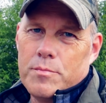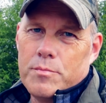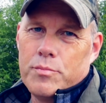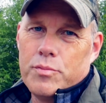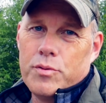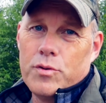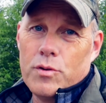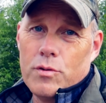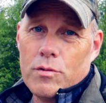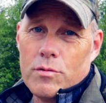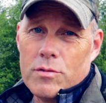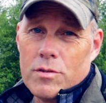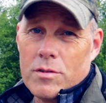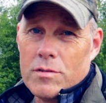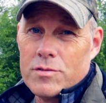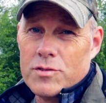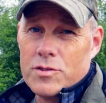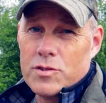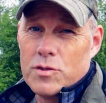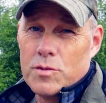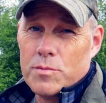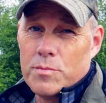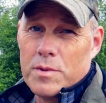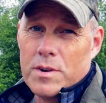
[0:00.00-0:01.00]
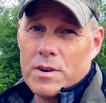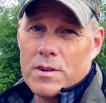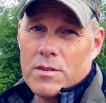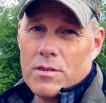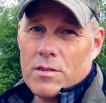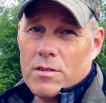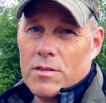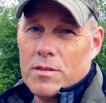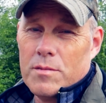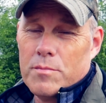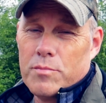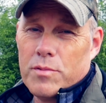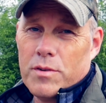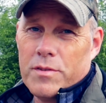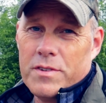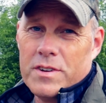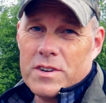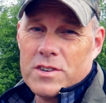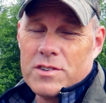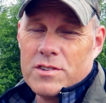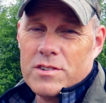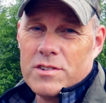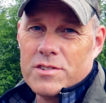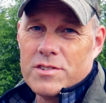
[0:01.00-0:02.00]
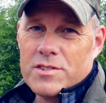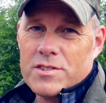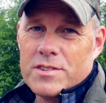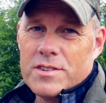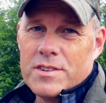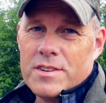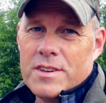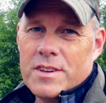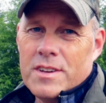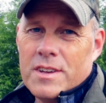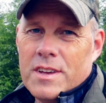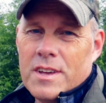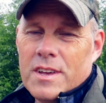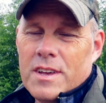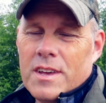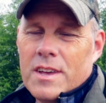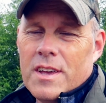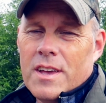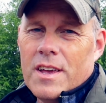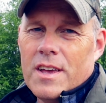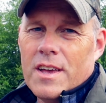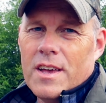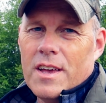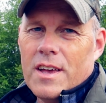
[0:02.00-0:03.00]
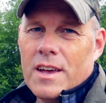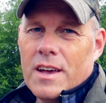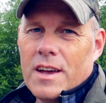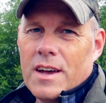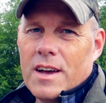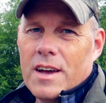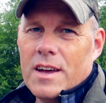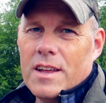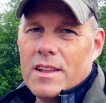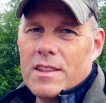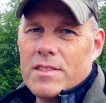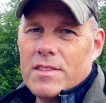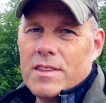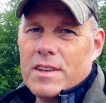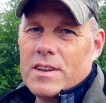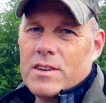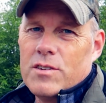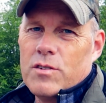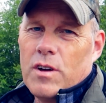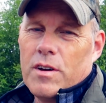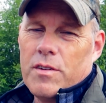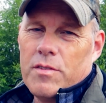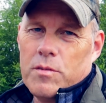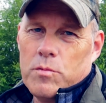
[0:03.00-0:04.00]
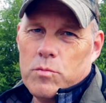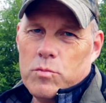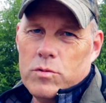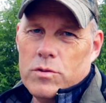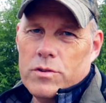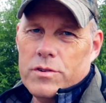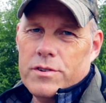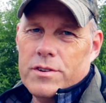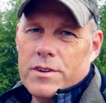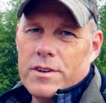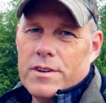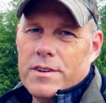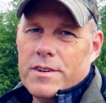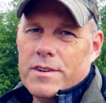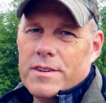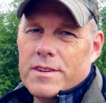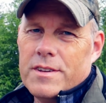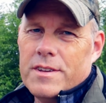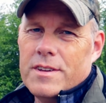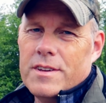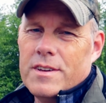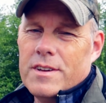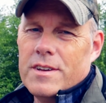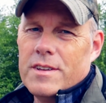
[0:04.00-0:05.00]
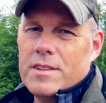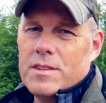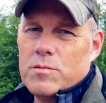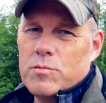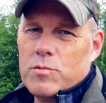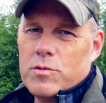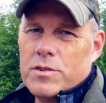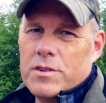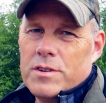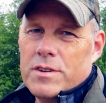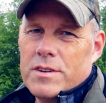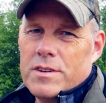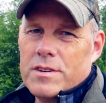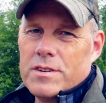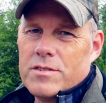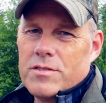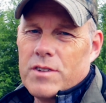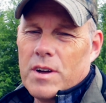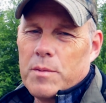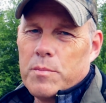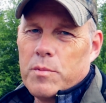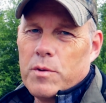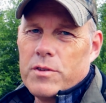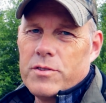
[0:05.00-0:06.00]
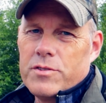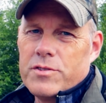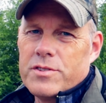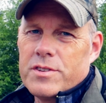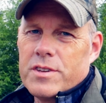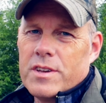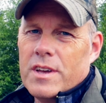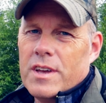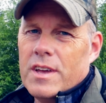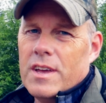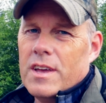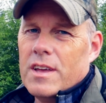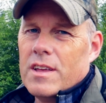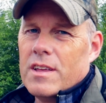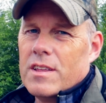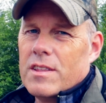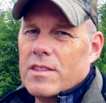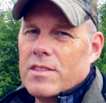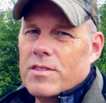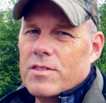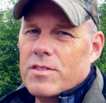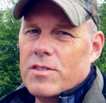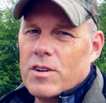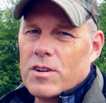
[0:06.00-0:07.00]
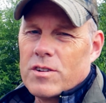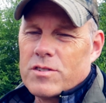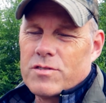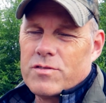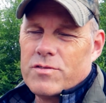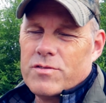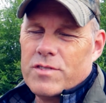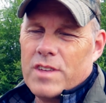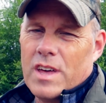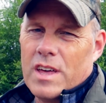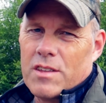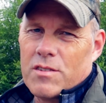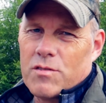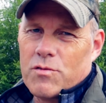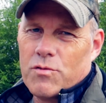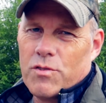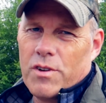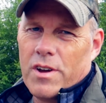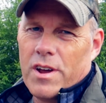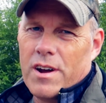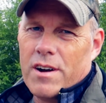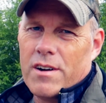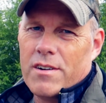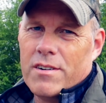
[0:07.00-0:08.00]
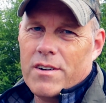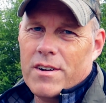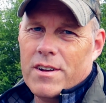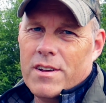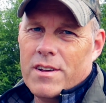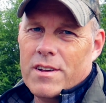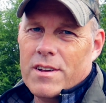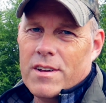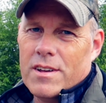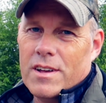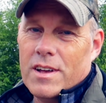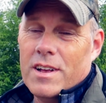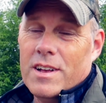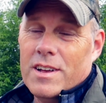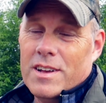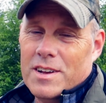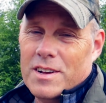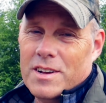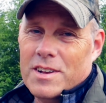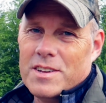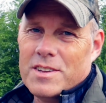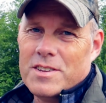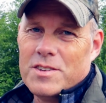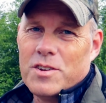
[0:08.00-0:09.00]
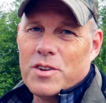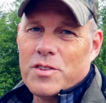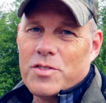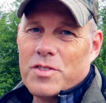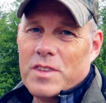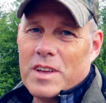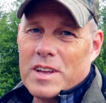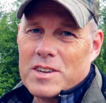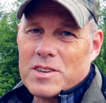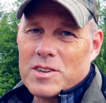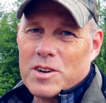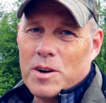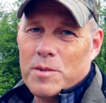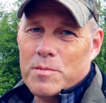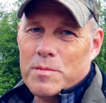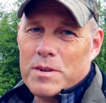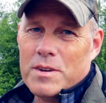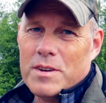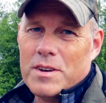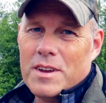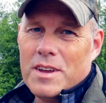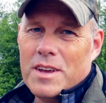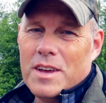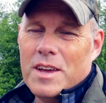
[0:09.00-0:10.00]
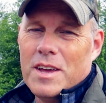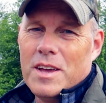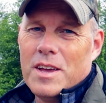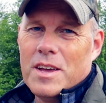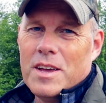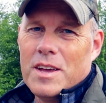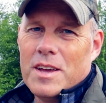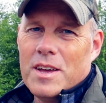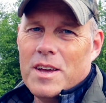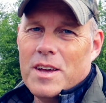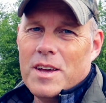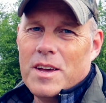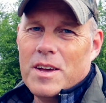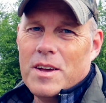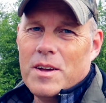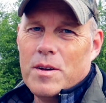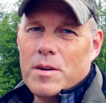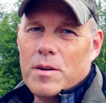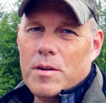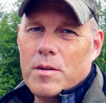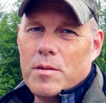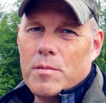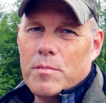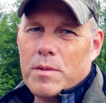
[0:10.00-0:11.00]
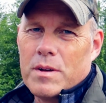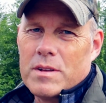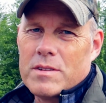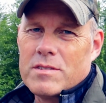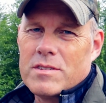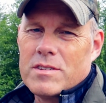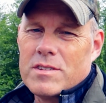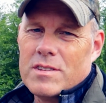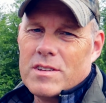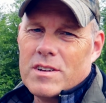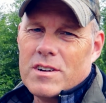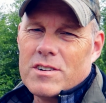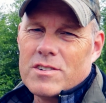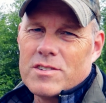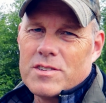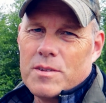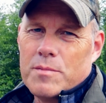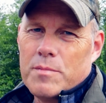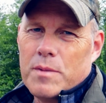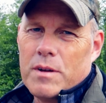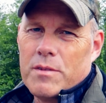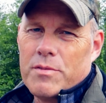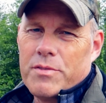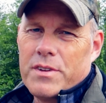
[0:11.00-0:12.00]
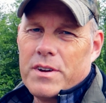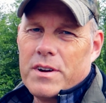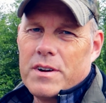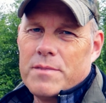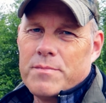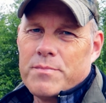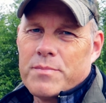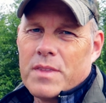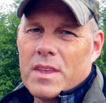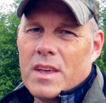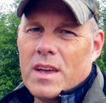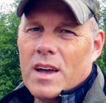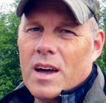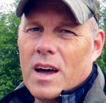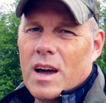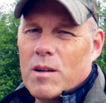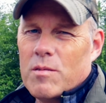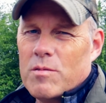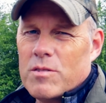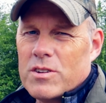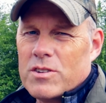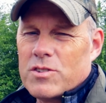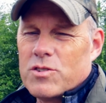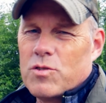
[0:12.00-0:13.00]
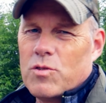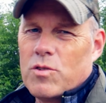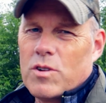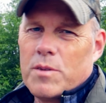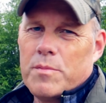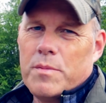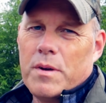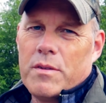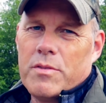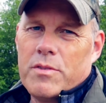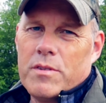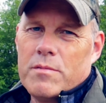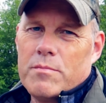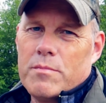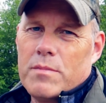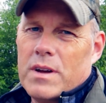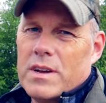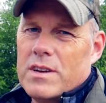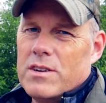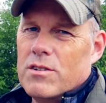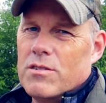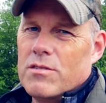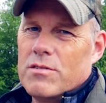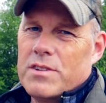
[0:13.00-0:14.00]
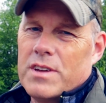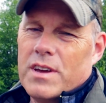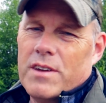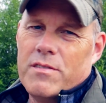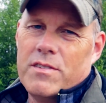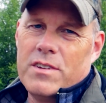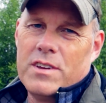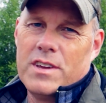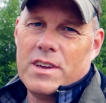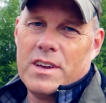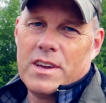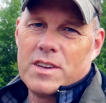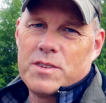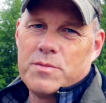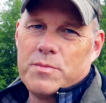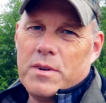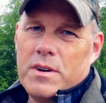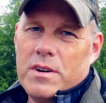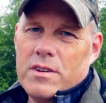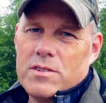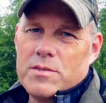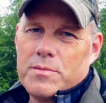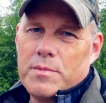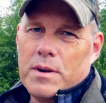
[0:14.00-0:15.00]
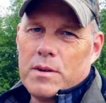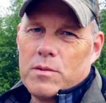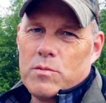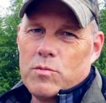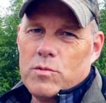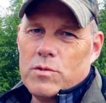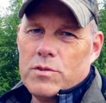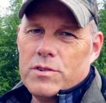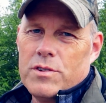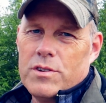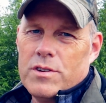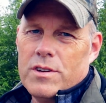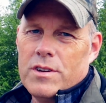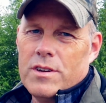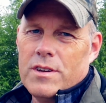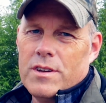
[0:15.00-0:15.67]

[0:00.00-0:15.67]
pro consumer or the professionals. And then you have the wooden tripods. Not that rare, not that common, but there are some out there. I will not talk about them. I don't have any experience about wood